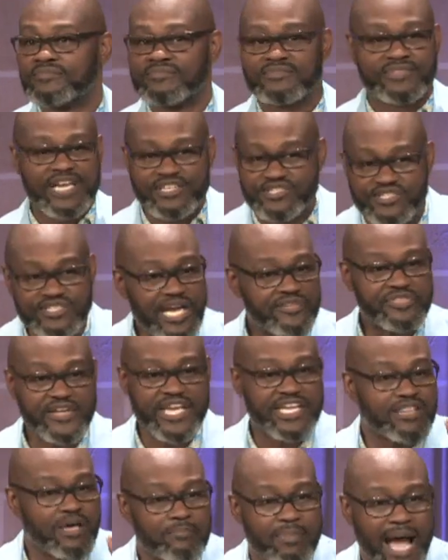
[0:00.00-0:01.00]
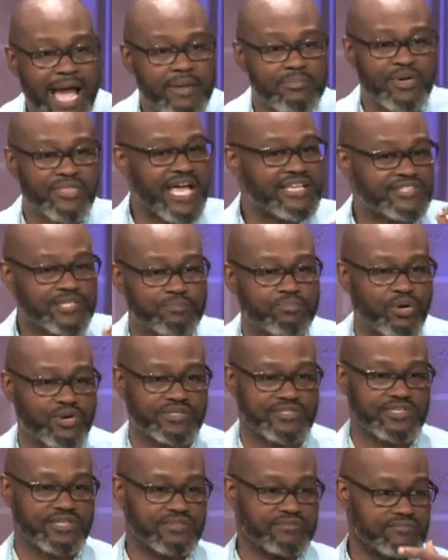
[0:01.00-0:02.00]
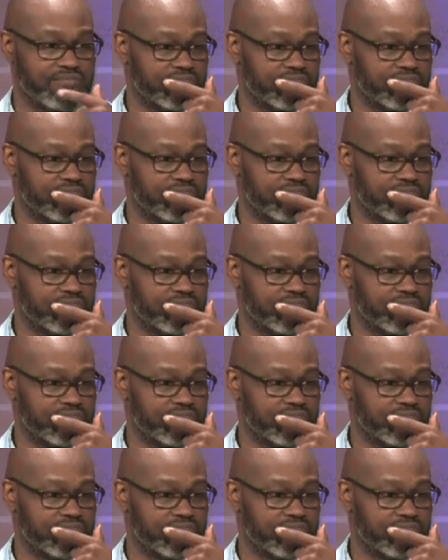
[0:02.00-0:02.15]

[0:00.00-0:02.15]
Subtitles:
there's nothing in the Bible that supports it.